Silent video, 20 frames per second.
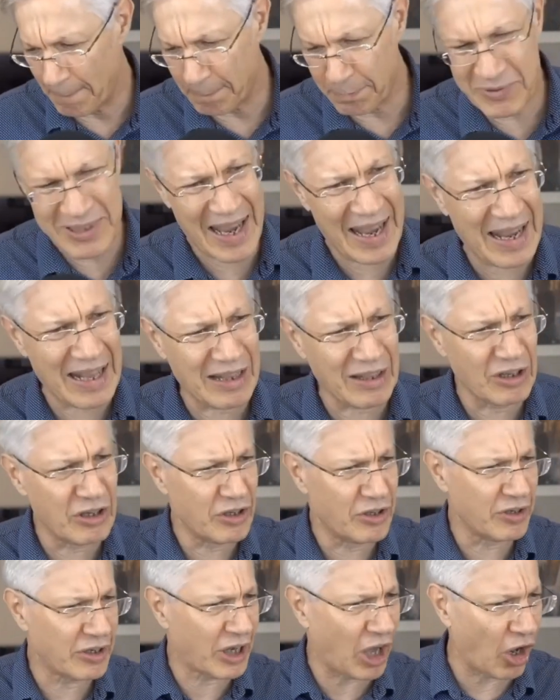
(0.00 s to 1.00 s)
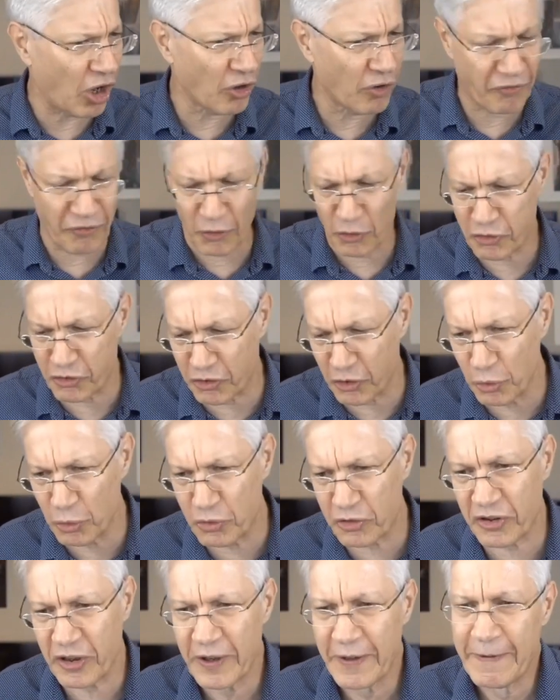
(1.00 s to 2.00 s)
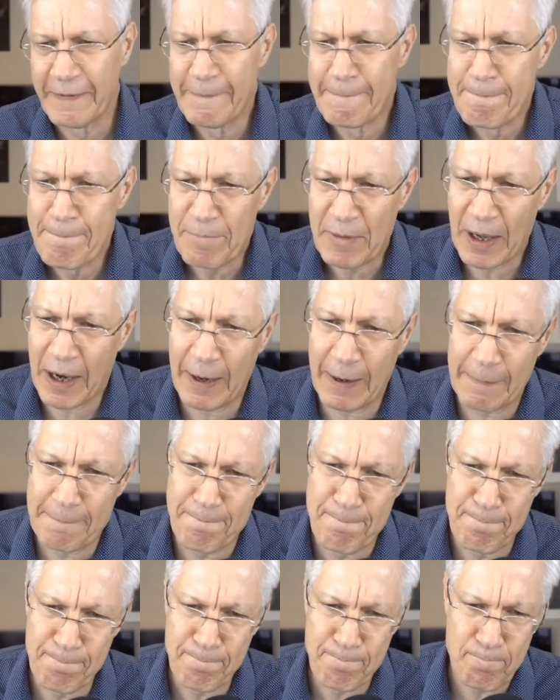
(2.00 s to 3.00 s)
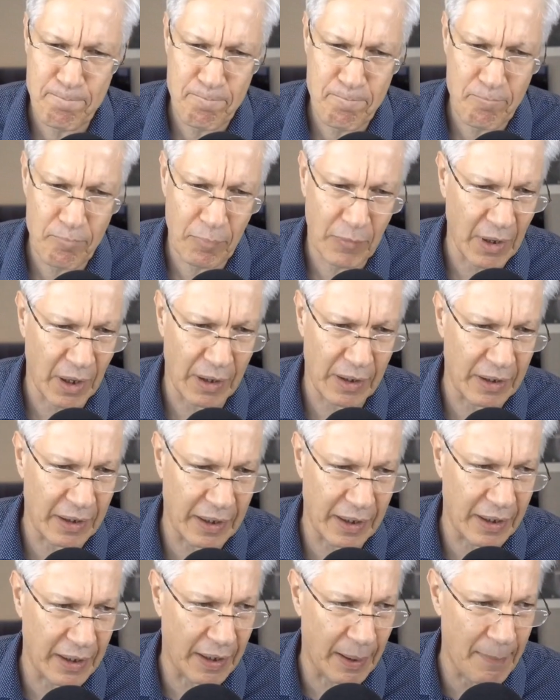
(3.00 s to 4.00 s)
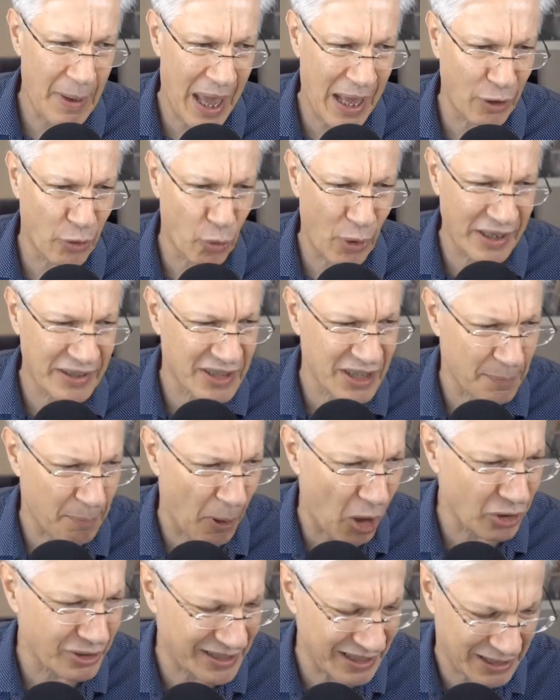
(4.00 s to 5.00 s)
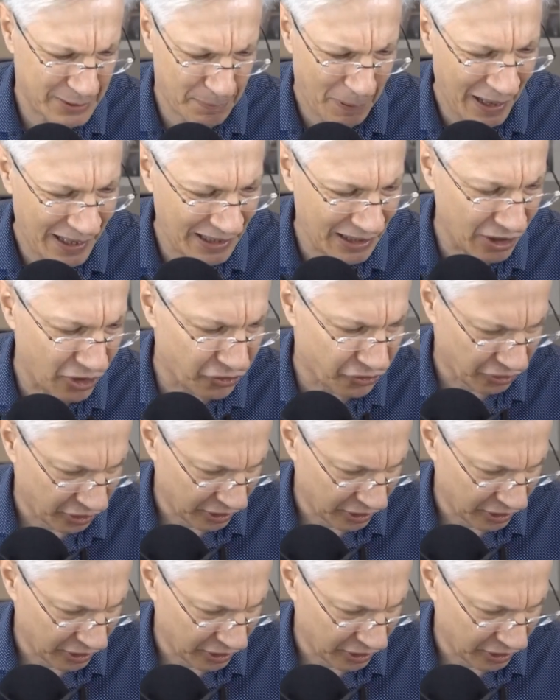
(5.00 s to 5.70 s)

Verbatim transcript: tailored, colorful suits. Um, a, man who entered politics penniless